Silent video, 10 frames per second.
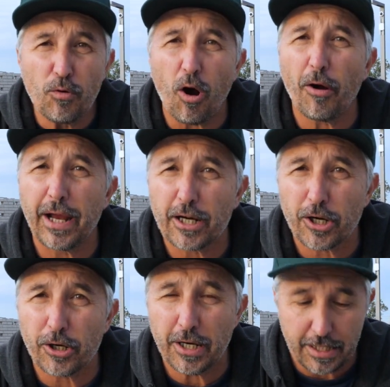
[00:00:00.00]
you are a
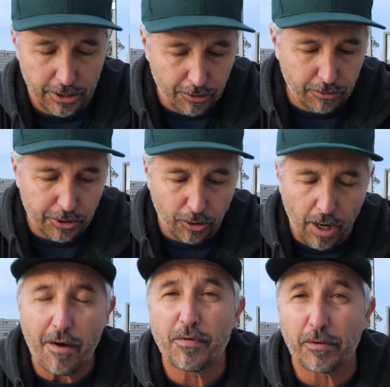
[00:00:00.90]
current user
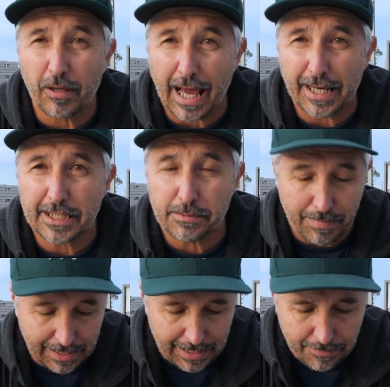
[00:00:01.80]
of a Gladius
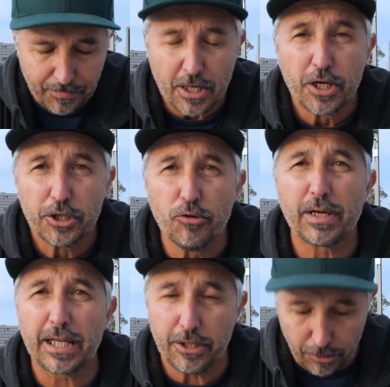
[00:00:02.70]
Mini, you
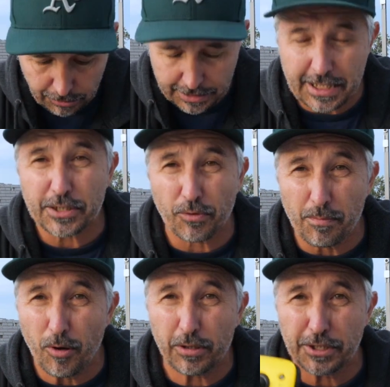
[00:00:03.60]
can use this
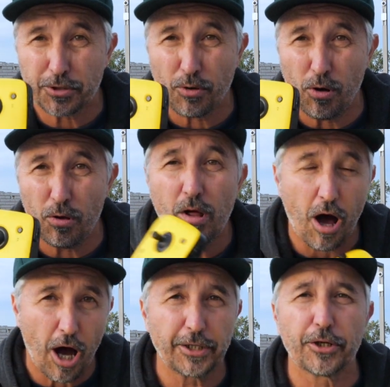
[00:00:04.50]
remote control
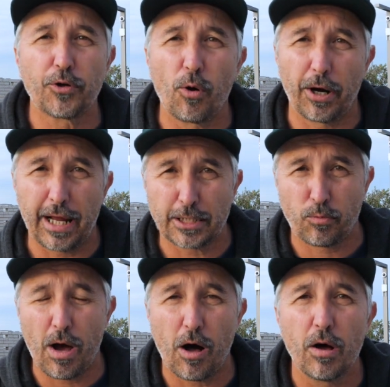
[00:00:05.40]
on your Dory as
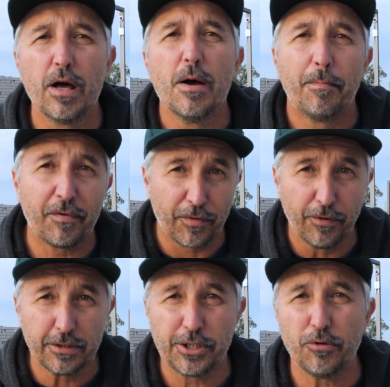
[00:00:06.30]
well. But for
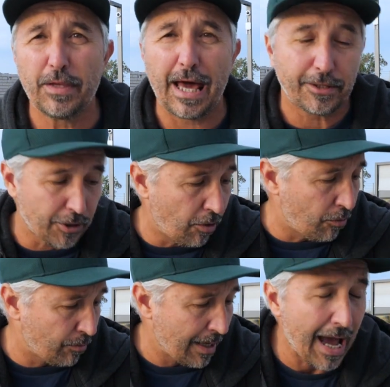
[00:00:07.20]
those of you that
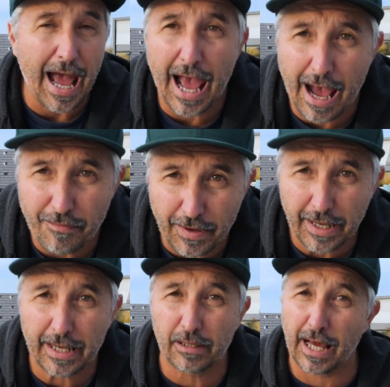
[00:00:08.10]
don't have
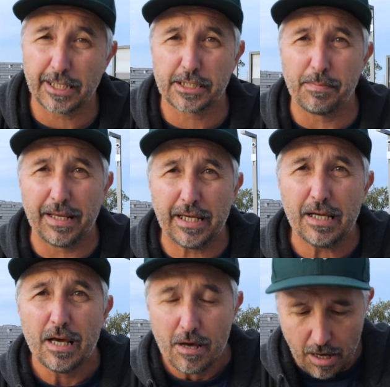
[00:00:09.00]
a Gladius Mini,
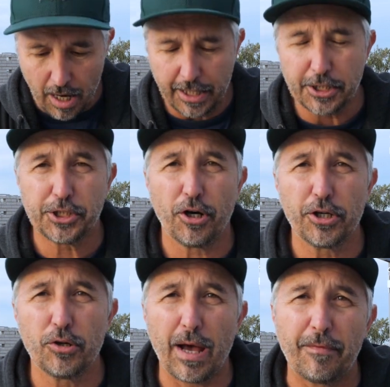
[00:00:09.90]
I'm gonna show
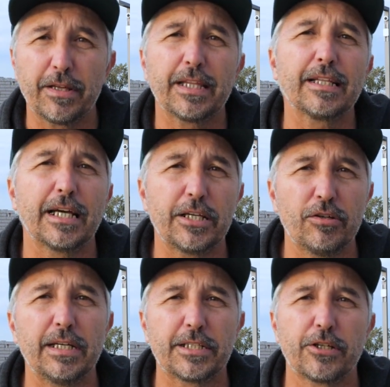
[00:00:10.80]
you everything that you
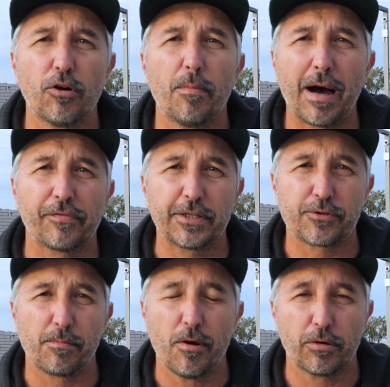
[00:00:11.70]
need to know about
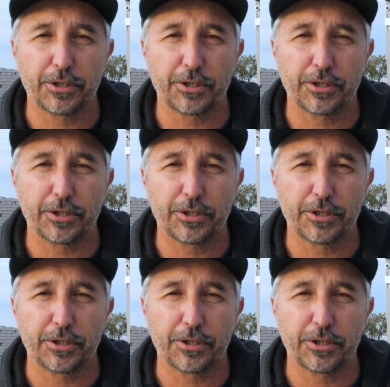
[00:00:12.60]
this remote